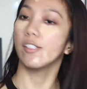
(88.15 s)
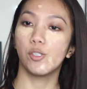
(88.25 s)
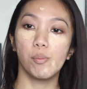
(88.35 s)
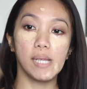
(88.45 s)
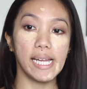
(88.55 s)

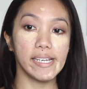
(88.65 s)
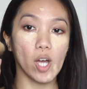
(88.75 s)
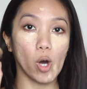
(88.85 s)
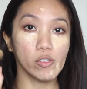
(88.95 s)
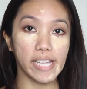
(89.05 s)
To blend
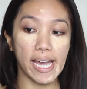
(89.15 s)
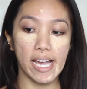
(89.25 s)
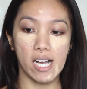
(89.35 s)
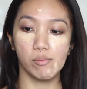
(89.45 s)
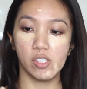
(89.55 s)
all
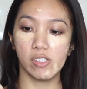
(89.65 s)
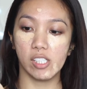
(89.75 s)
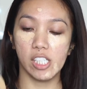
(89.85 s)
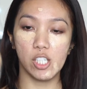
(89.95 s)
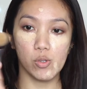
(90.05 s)
that, I'm just
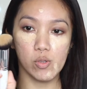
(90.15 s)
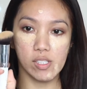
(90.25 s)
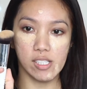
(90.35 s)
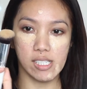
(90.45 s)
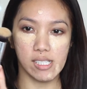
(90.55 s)
going to use
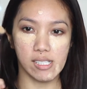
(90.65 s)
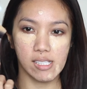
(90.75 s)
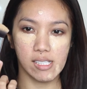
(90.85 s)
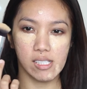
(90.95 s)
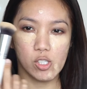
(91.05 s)

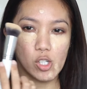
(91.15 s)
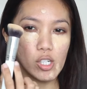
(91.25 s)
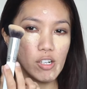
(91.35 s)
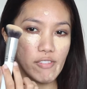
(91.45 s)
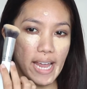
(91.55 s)
this
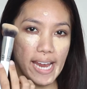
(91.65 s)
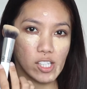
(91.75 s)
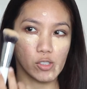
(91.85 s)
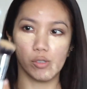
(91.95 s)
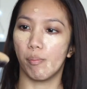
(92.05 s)
sort of
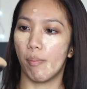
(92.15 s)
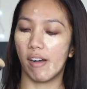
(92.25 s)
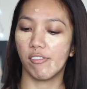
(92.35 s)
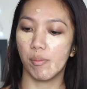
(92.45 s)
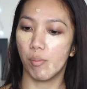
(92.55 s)
angled
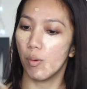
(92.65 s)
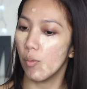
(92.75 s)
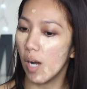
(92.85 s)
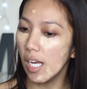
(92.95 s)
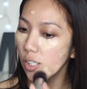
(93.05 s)
buffer
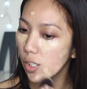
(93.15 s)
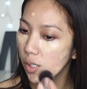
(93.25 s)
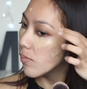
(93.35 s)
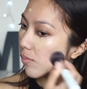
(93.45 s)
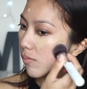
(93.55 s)
brush.